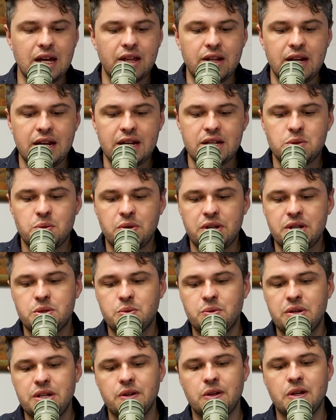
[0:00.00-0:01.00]
Now, the next one is
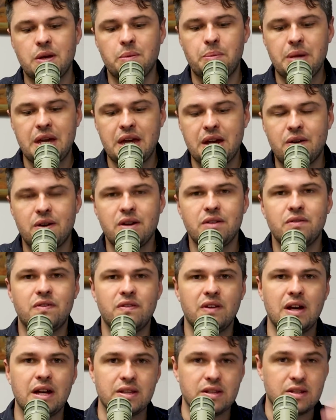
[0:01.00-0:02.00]
when you're comparing
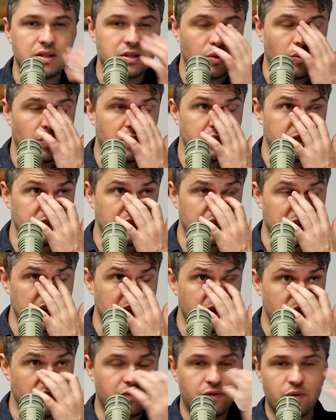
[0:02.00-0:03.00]
funds. So once
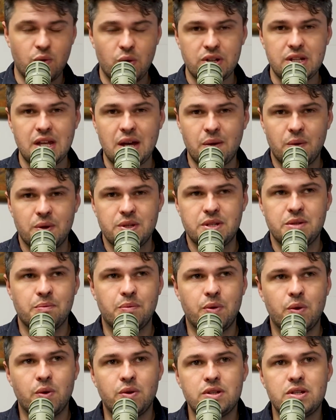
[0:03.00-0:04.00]
again, you've worked out what's
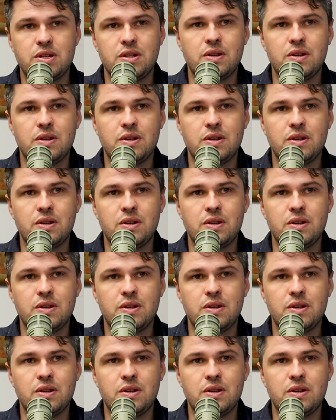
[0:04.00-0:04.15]
important